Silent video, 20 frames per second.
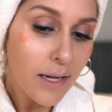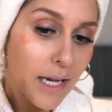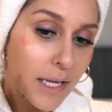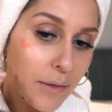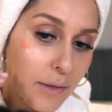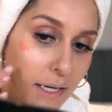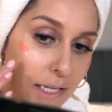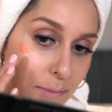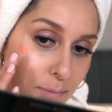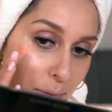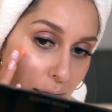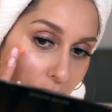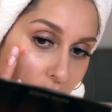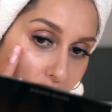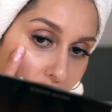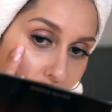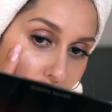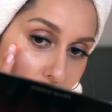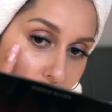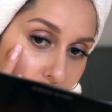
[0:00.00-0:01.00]
Anyway, let's blend
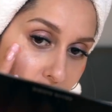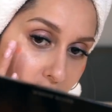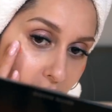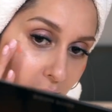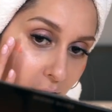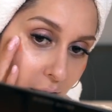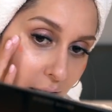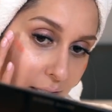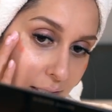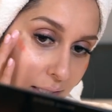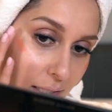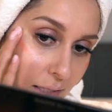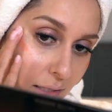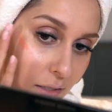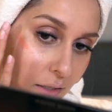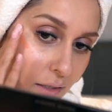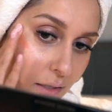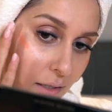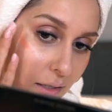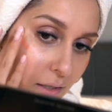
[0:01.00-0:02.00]
that in. Look at it,
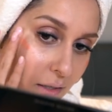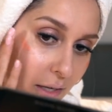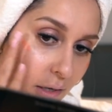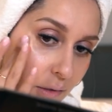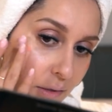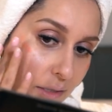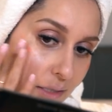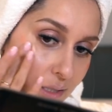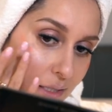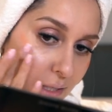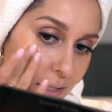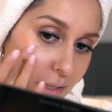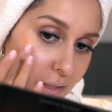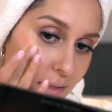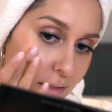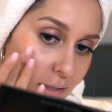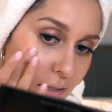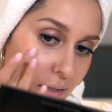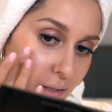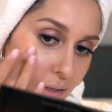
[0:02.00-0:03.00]
look how easy it
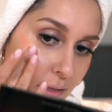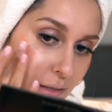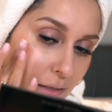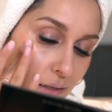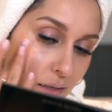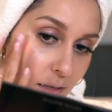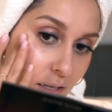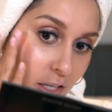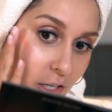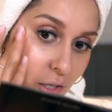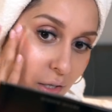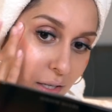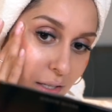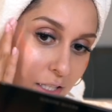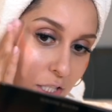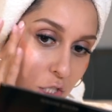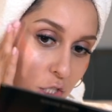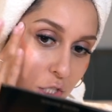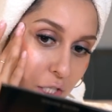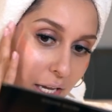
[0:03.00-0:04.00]
is. Look at
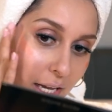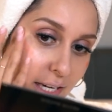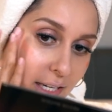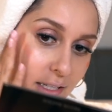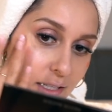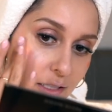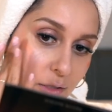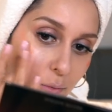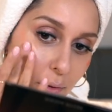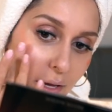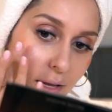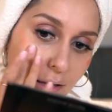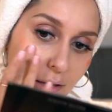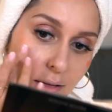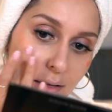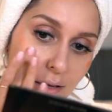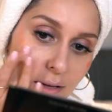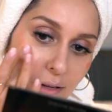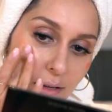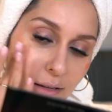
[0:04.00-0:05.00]
the shade as well.
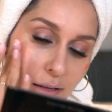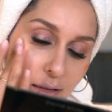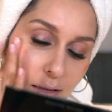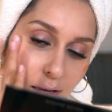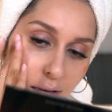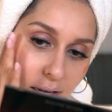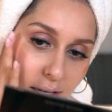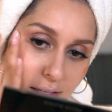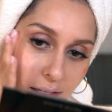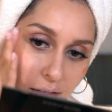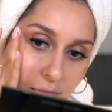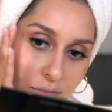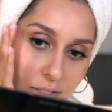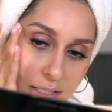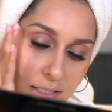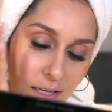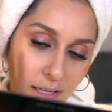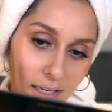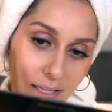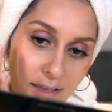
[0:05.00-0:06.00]
I love this
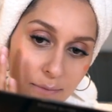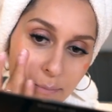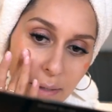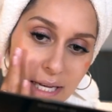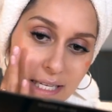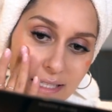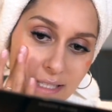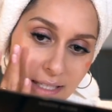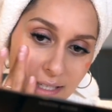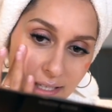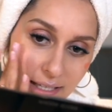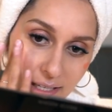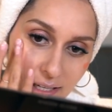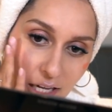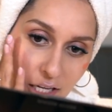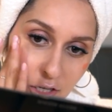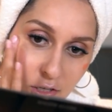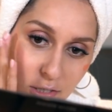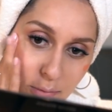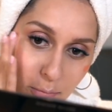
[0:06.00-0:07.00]
color. Basically,
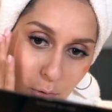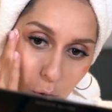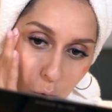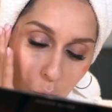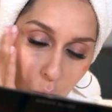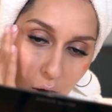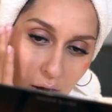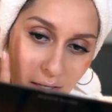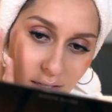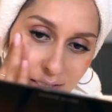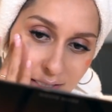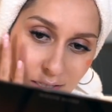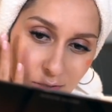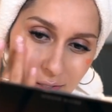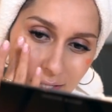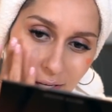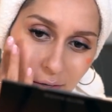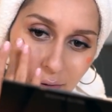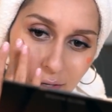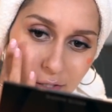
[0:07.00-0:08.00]
I only bought one because I was
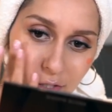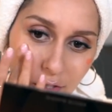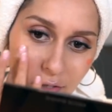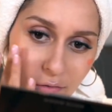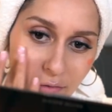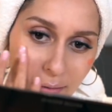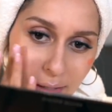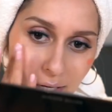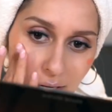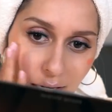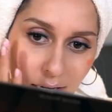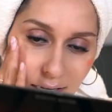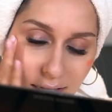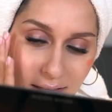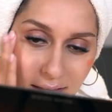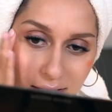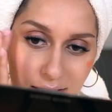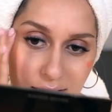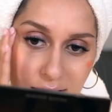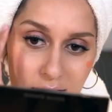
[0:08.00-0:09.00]
like, well, I don't know if I'm gonna like
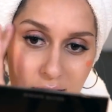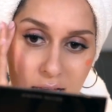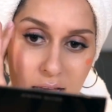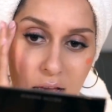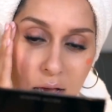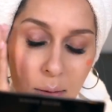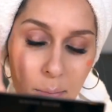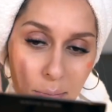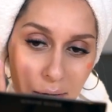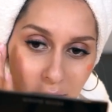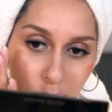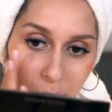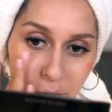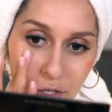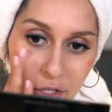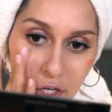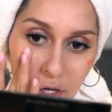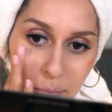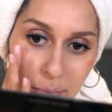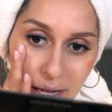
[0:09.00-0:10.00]
this, but I want
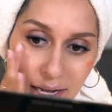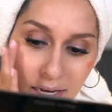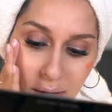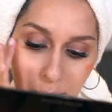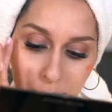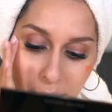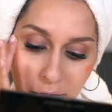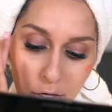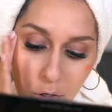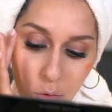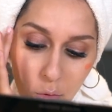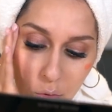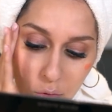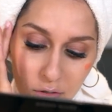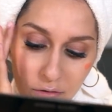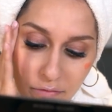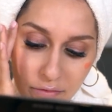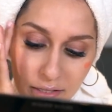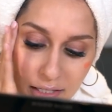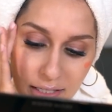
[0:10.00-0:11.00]
to go back and buy all
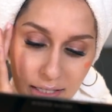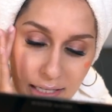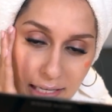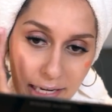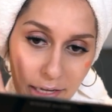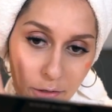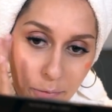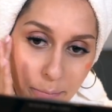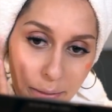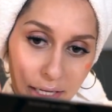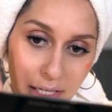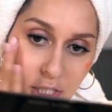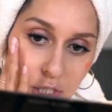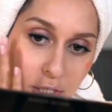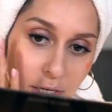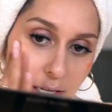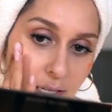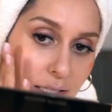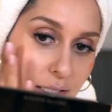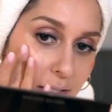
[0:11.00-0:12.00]
of the Cloud Paint
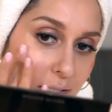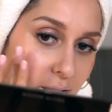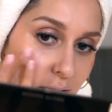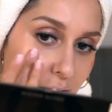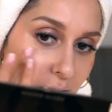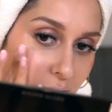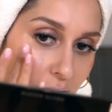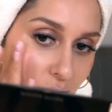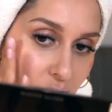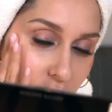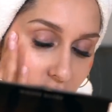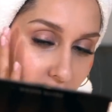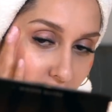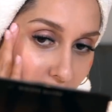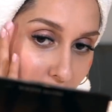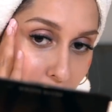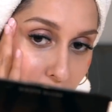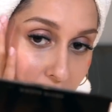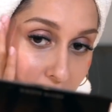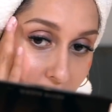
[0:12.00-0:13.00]
shades. I don't know
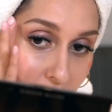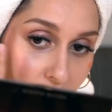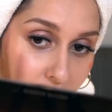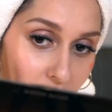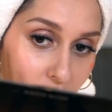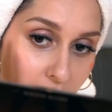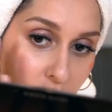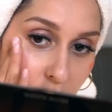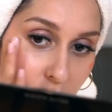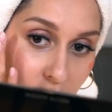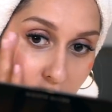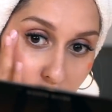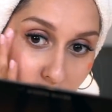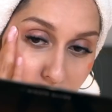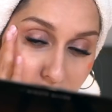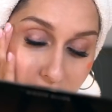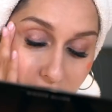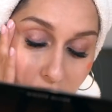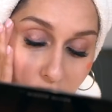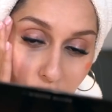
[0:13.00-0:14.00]
how many there are, but I
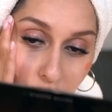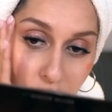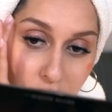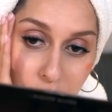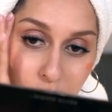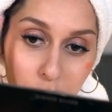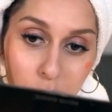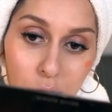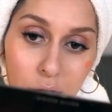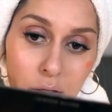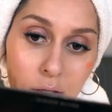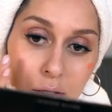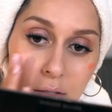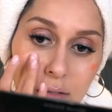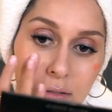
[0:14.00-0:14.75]
want them all.